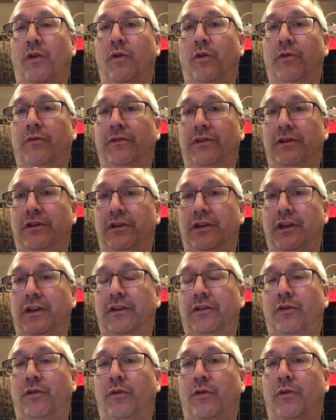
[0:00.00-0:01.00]
over
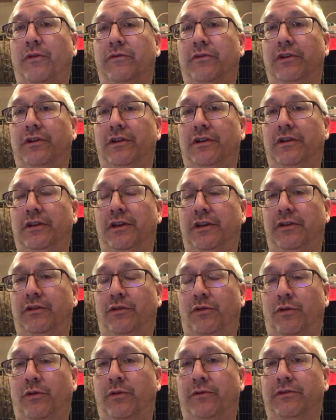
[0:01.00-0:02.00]
and over and
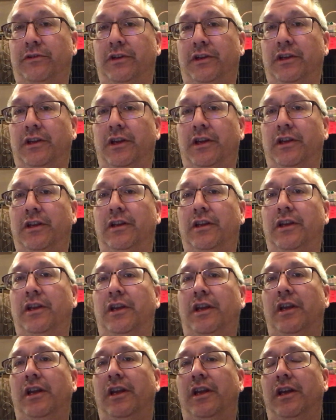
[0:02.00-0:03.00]
over again
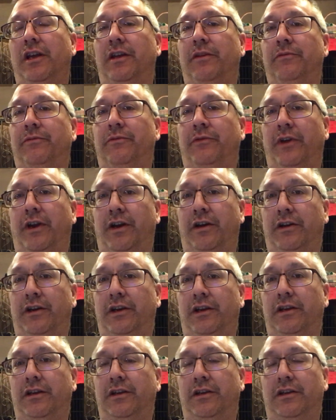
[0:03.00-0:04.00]
and
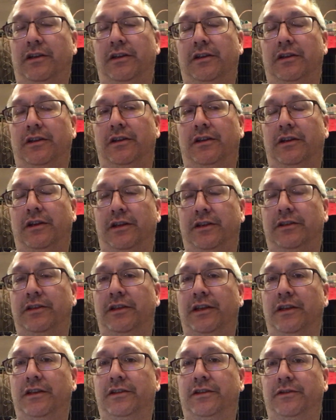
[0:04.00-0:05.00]
very
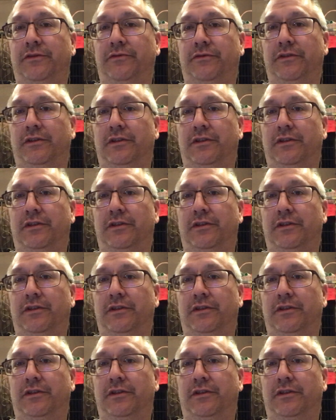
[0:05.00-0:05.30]
attentively.